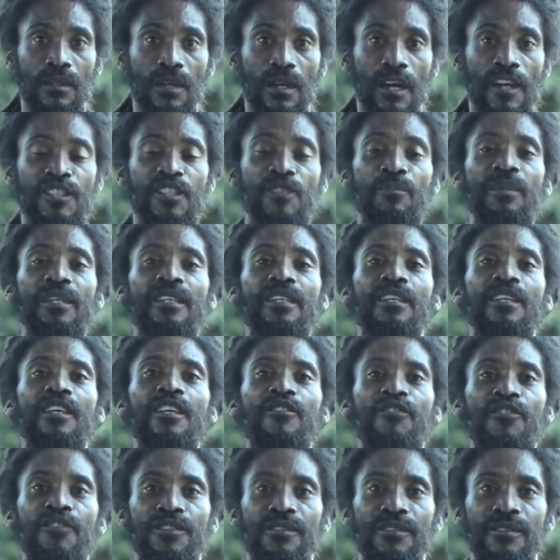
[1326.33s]
has been
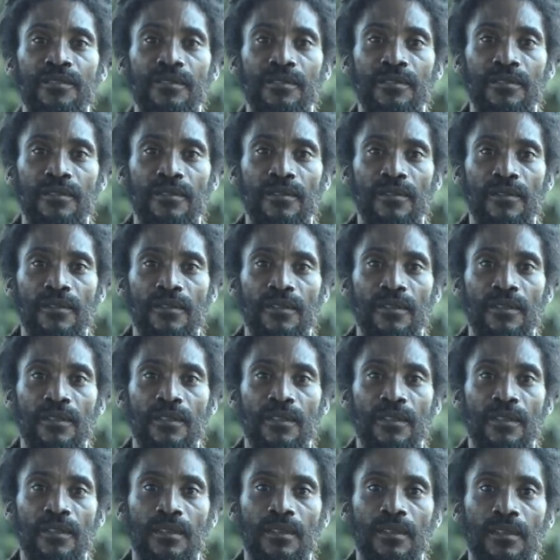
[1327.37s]
given.
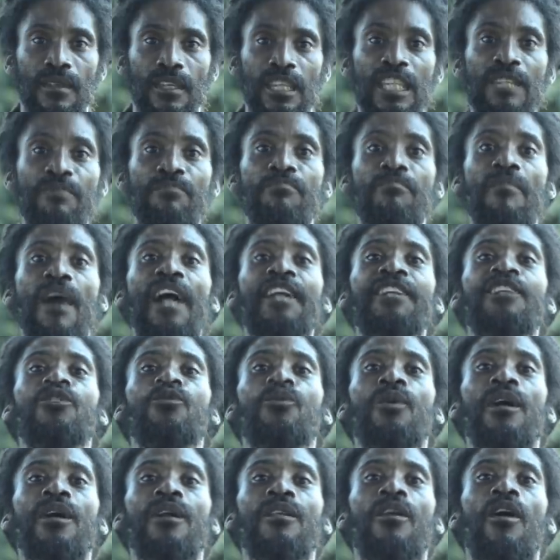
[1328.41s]

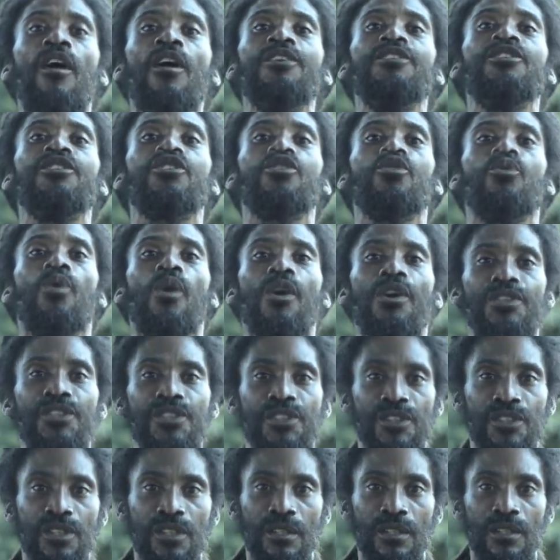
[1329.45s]
Emmanuel unto us
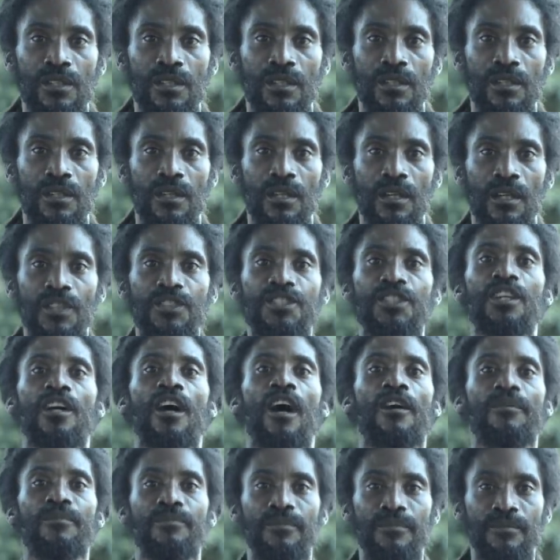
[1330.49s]
has
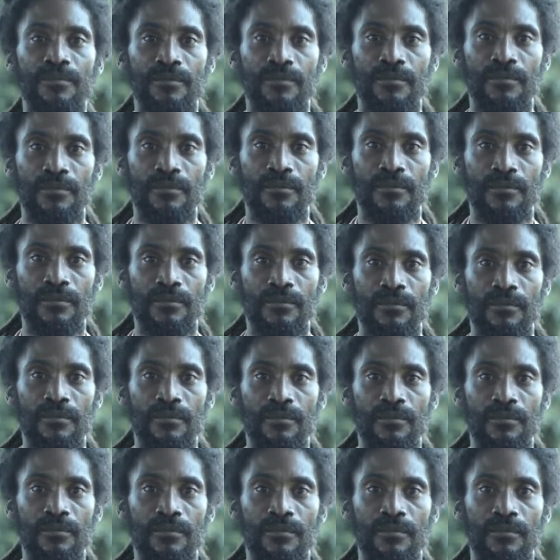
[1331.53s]
come
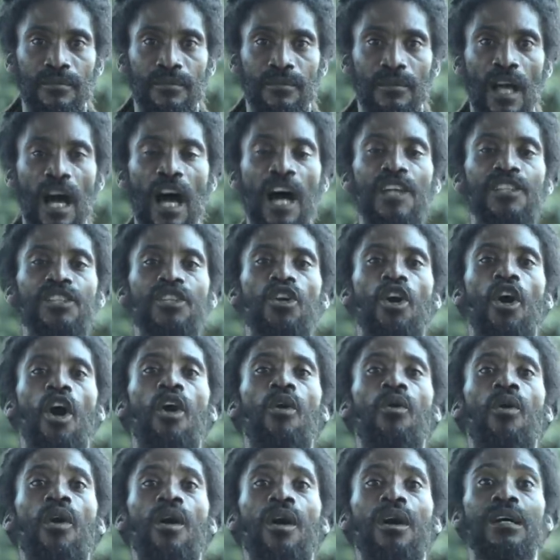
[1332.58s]
as
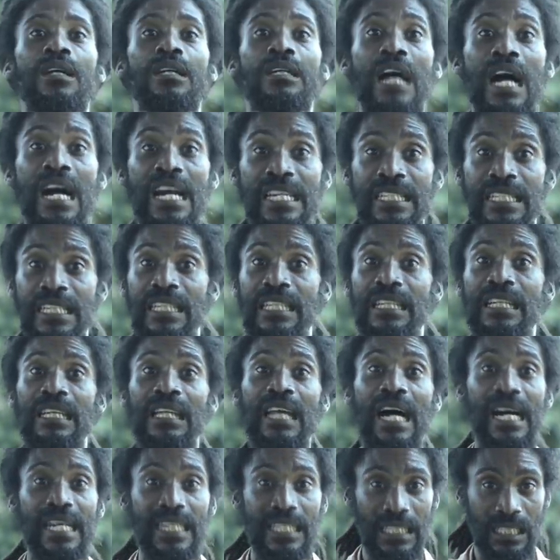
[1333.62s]
our guiding
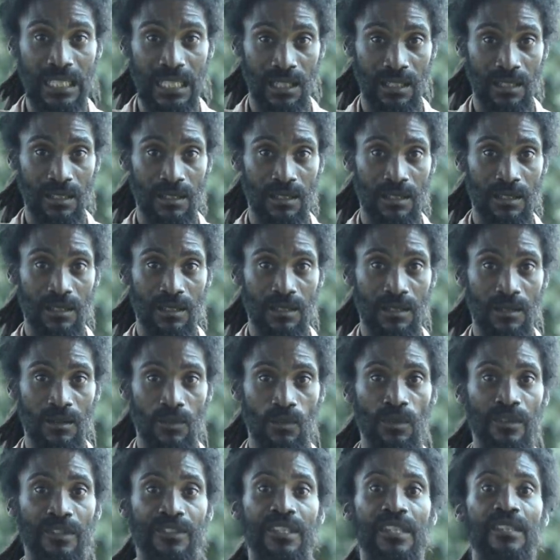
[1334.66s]
light
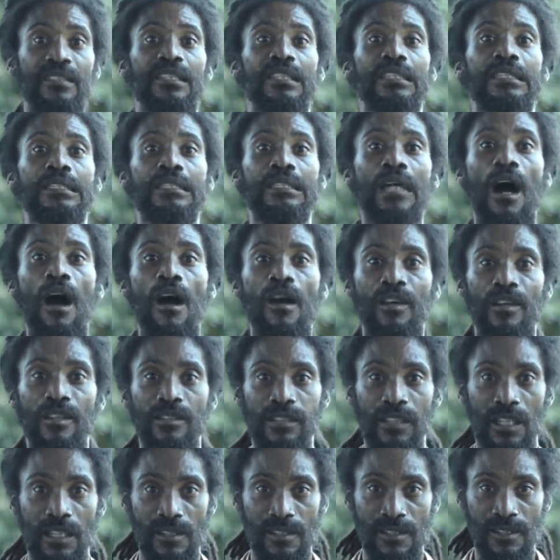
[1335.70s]
within the
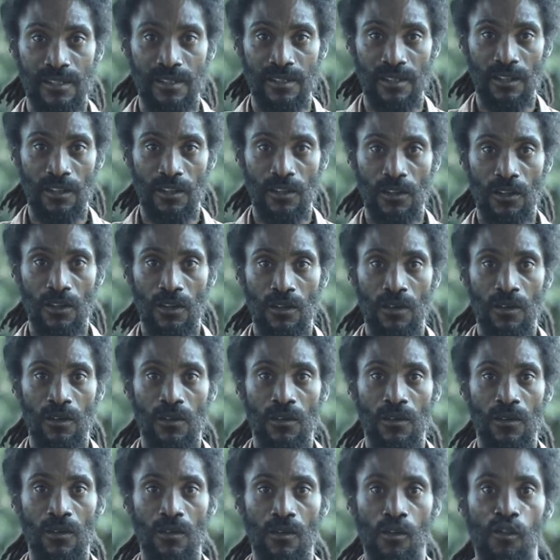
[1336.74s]
darkness
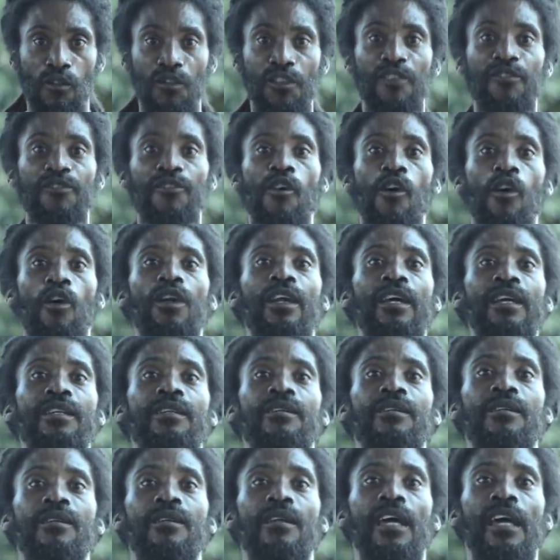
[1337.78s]
of the
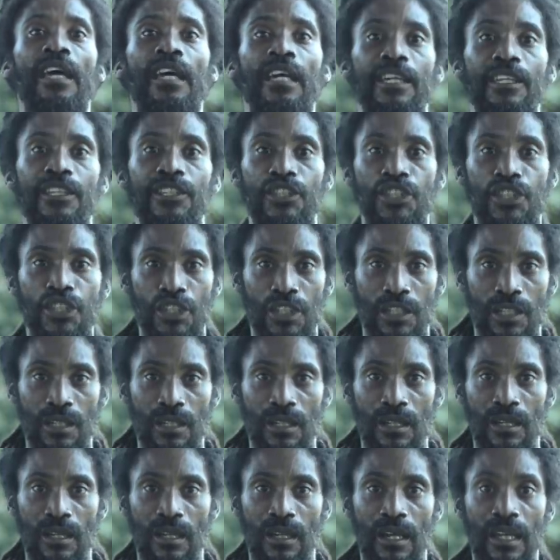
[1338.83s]
fallen age
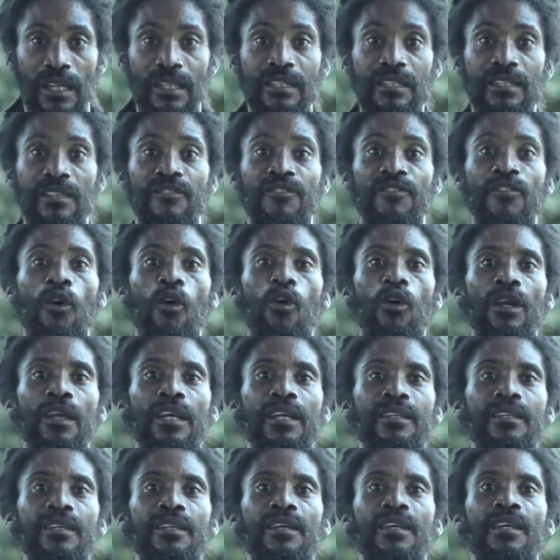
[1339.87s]
and
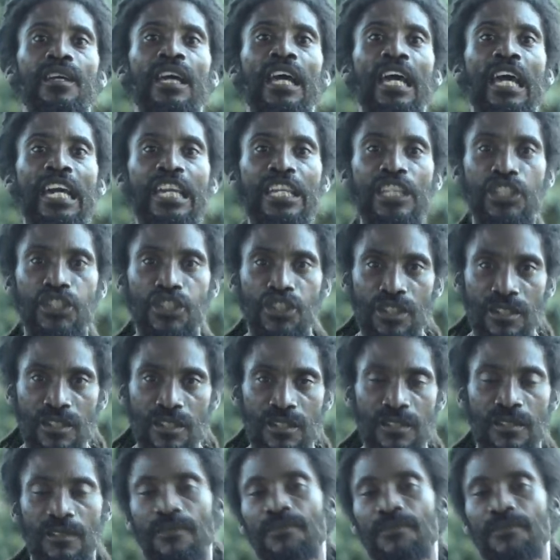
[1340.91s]
fallen ages.